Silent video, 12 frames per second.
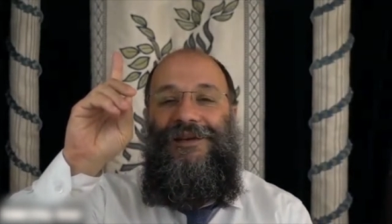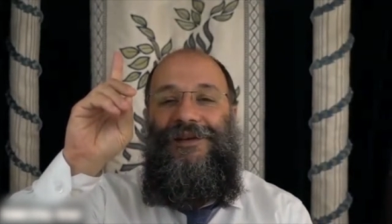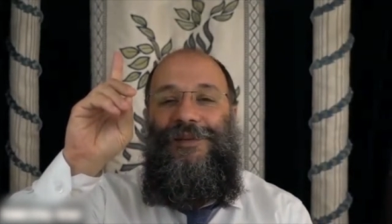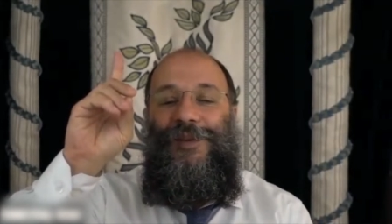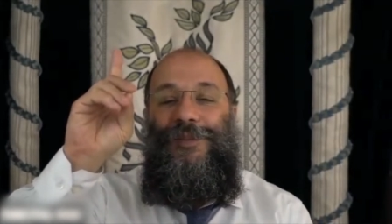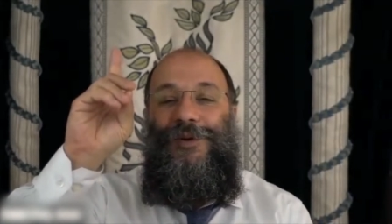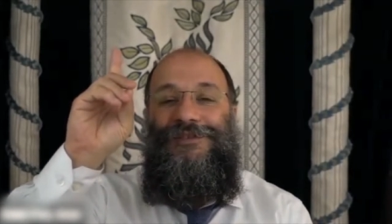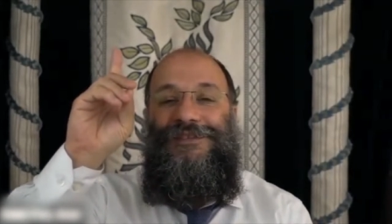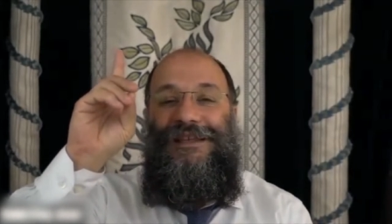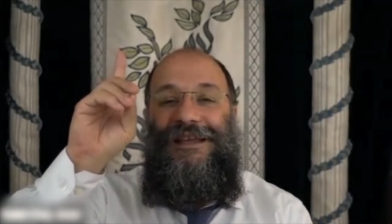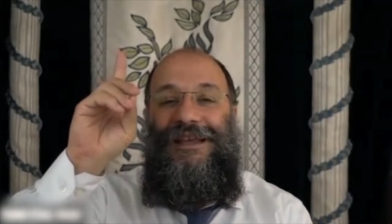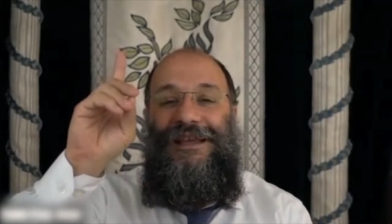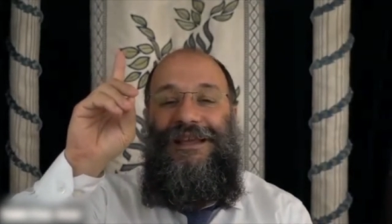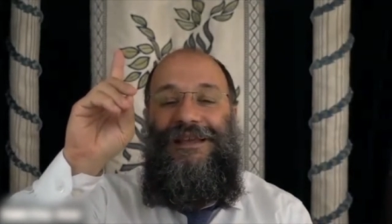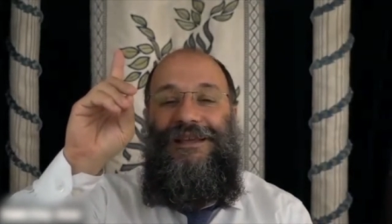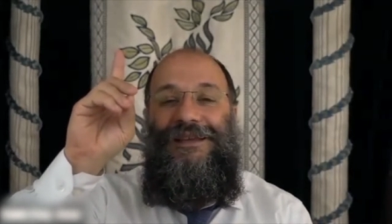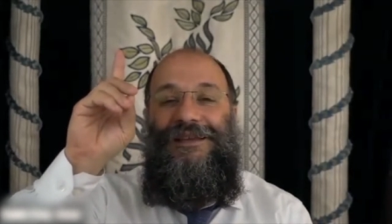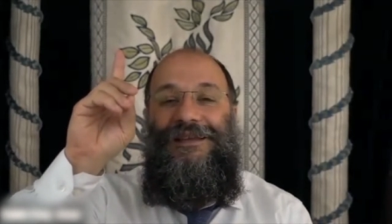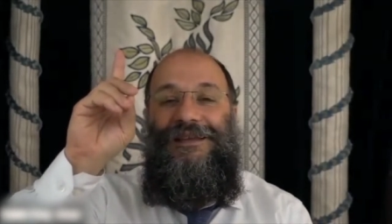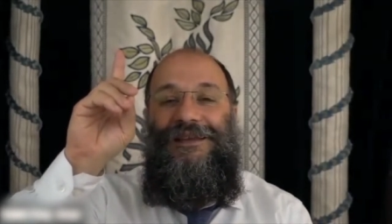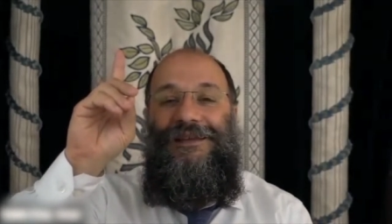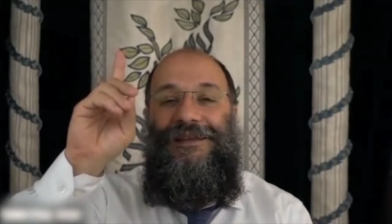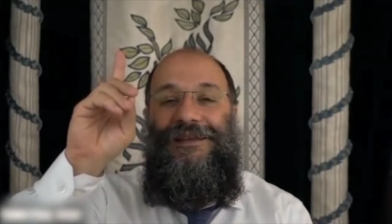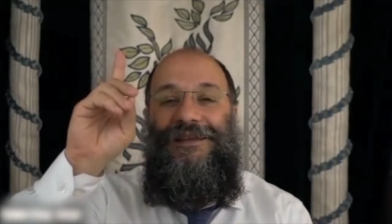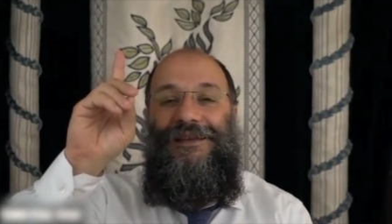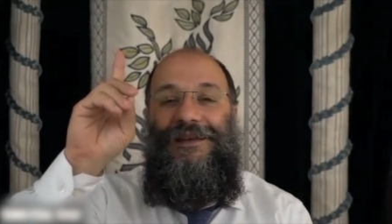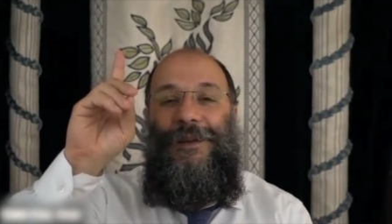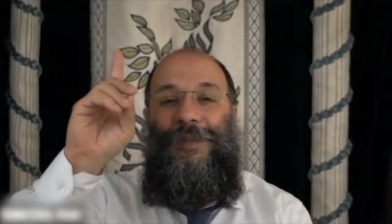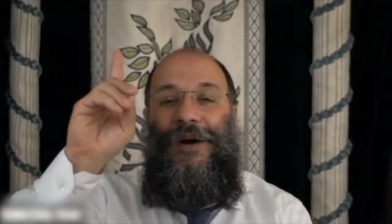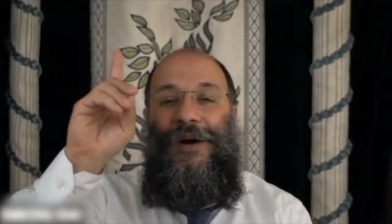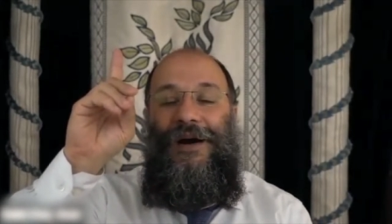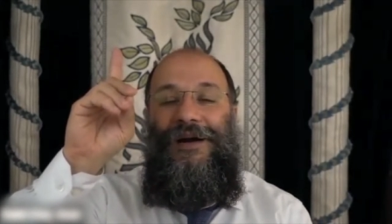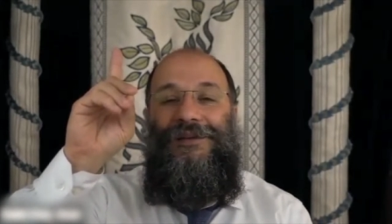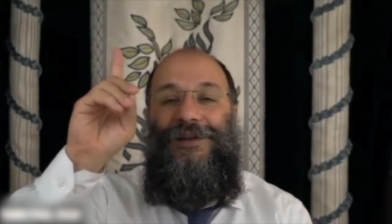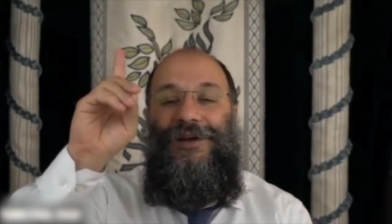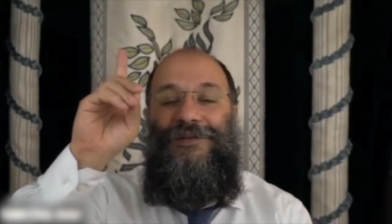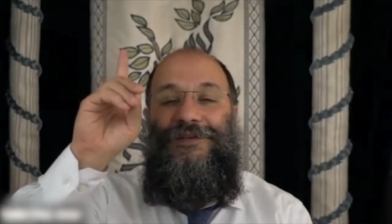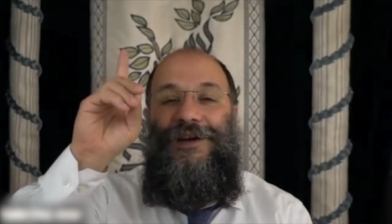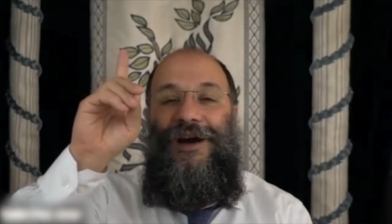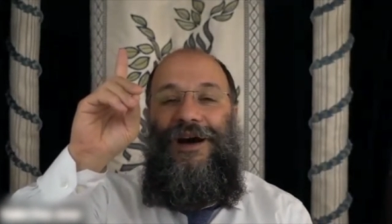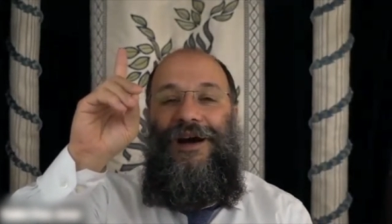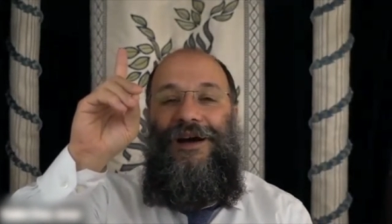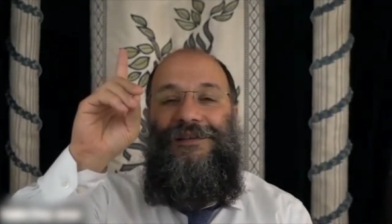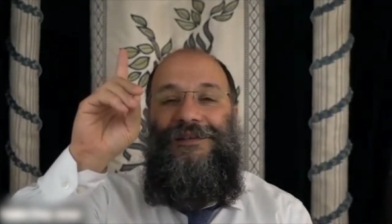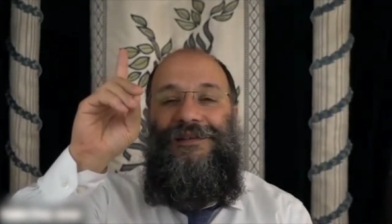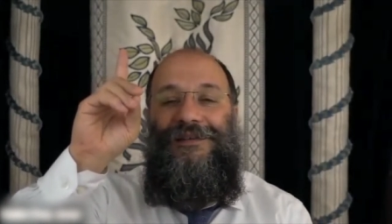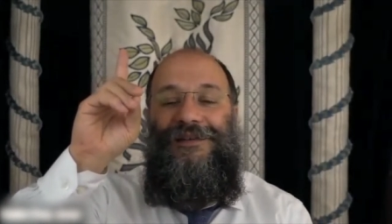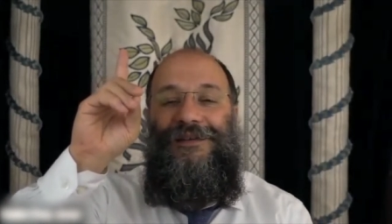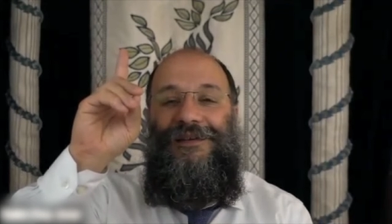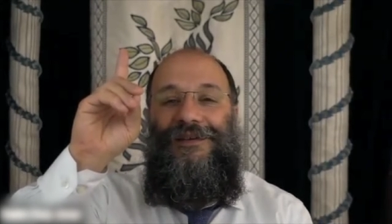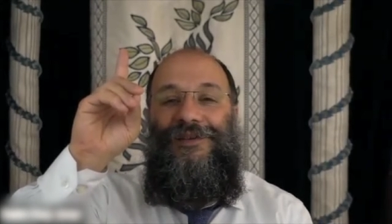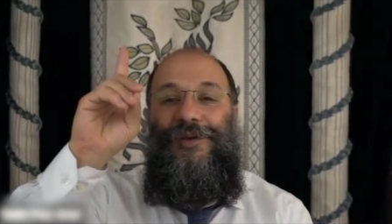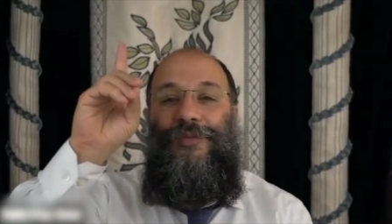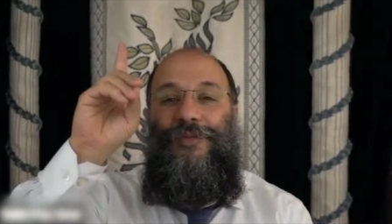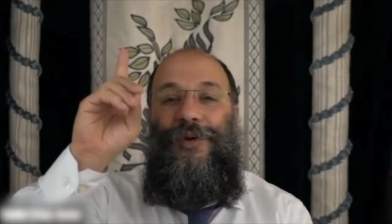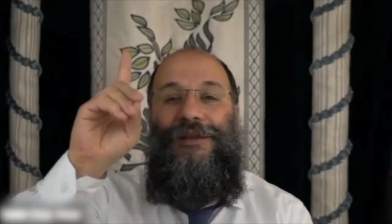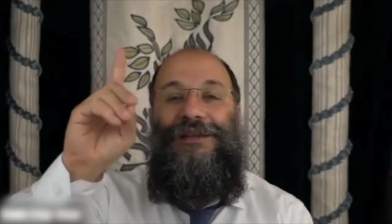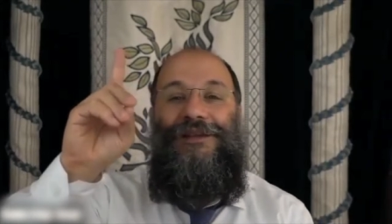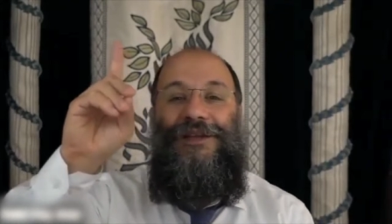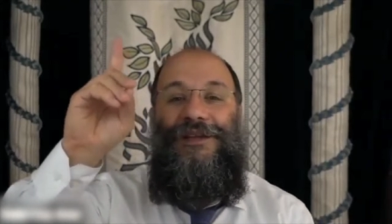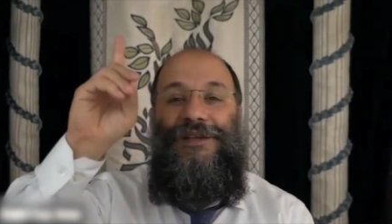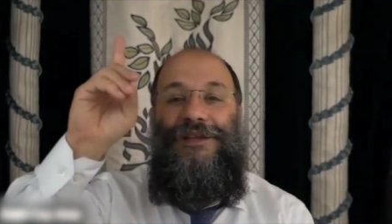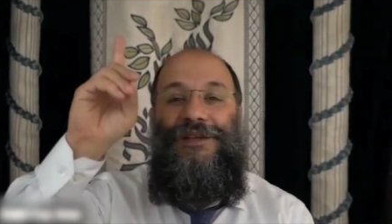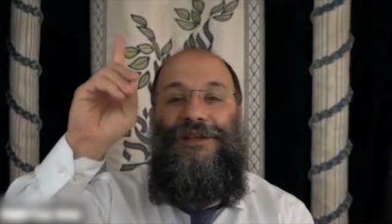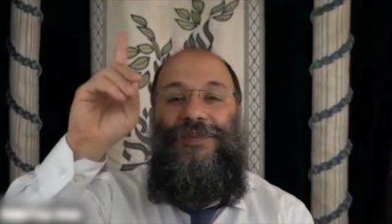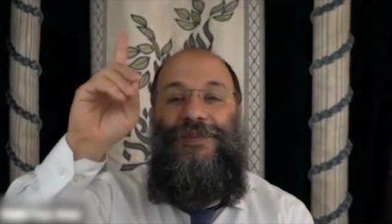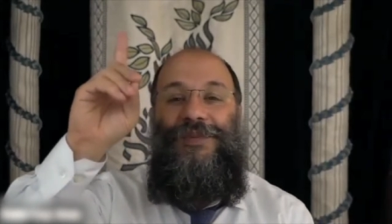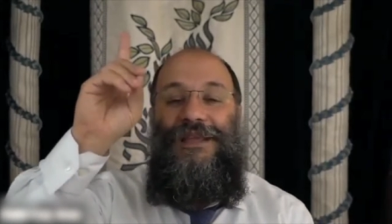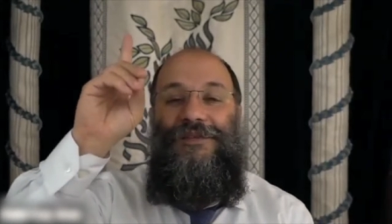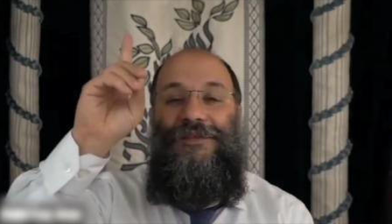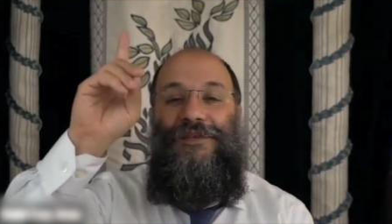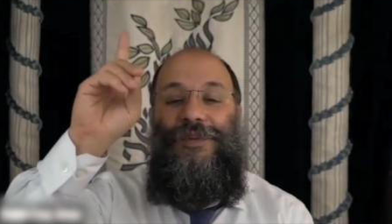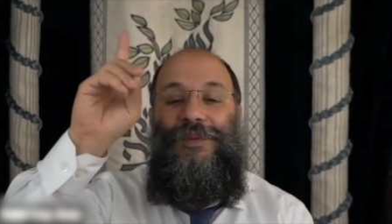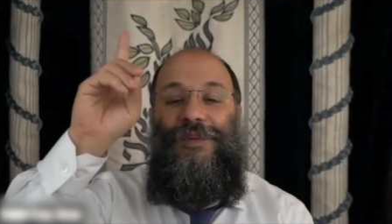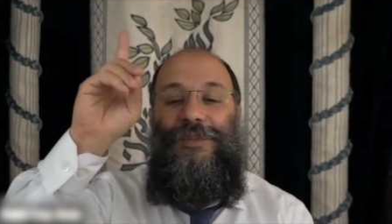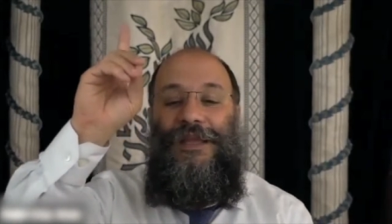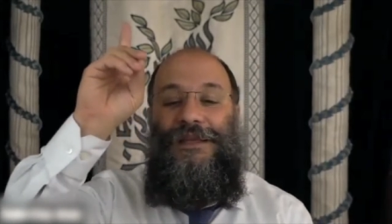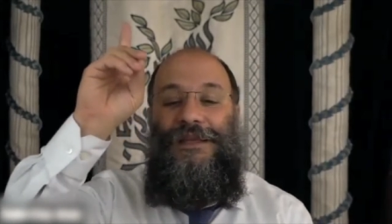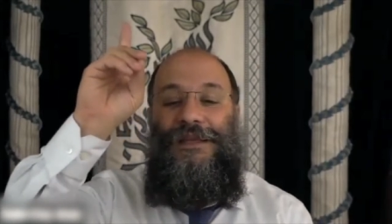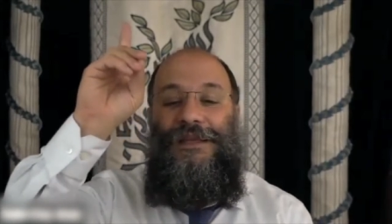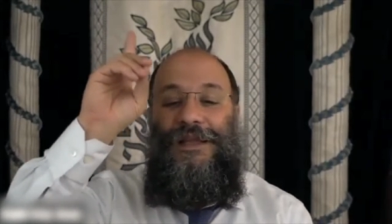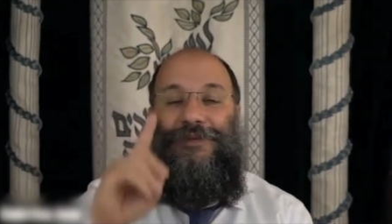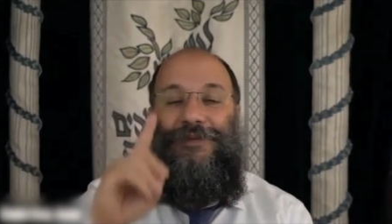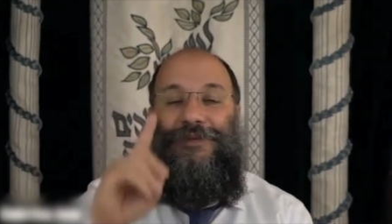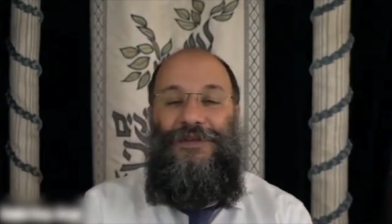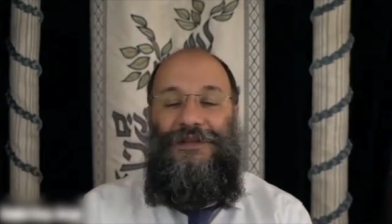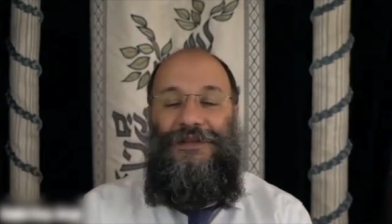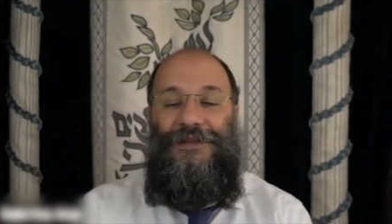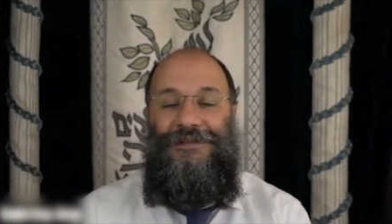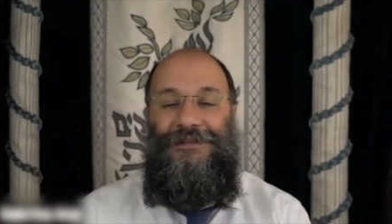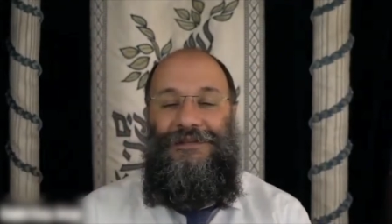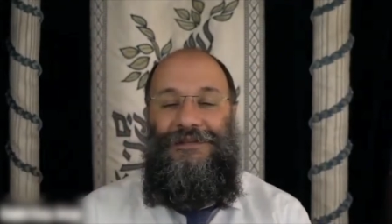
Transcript: the most hidden part of God, the one that cannot be revealed.